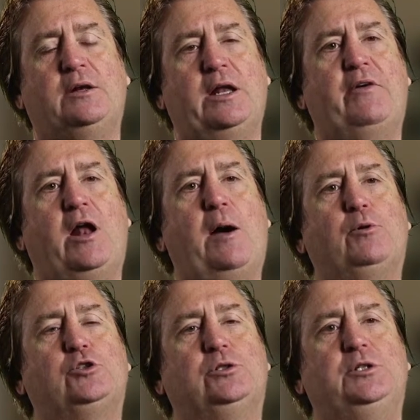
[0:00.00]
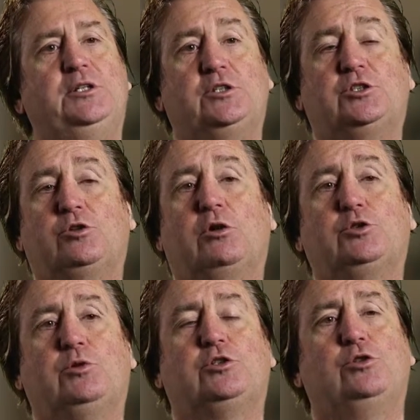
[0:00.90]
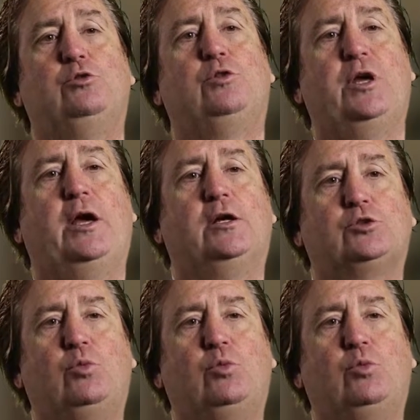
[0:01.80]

Now, that opportunity just starts with two things.